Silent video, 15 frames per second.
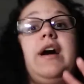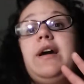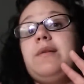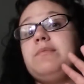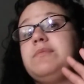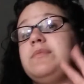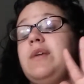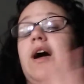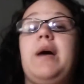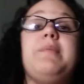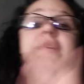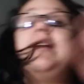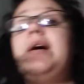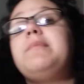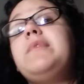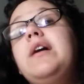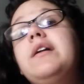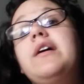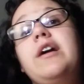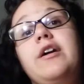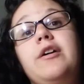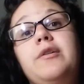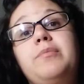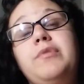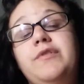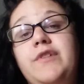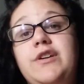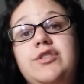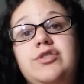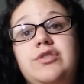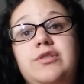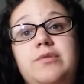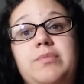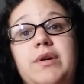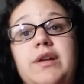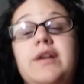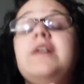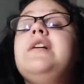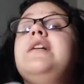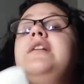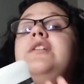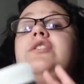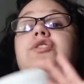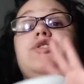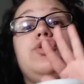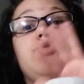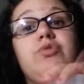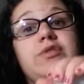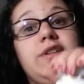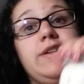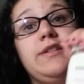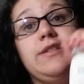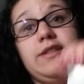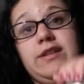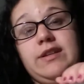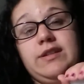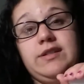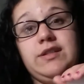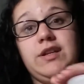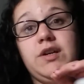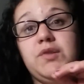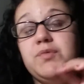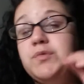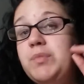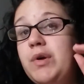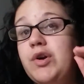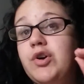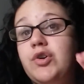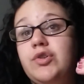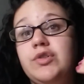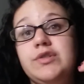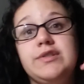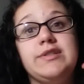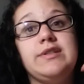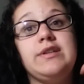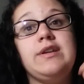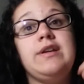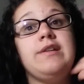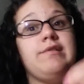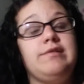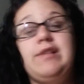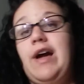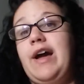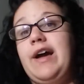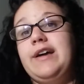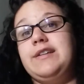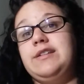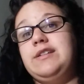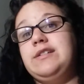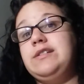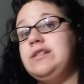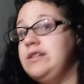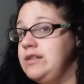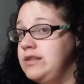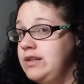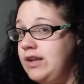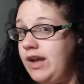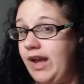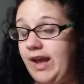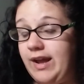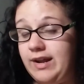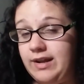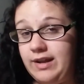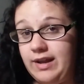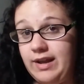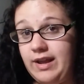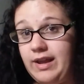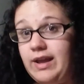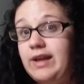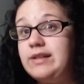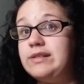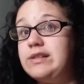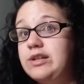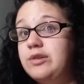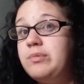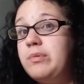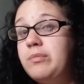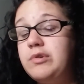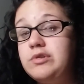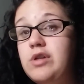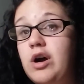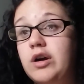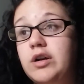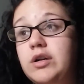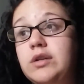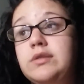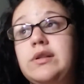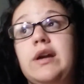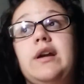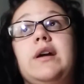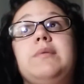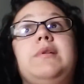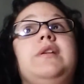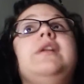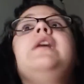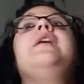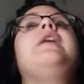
I mean, I'm not a hair professional, but using this helps my curls last a little bit more longer. Like, I mean,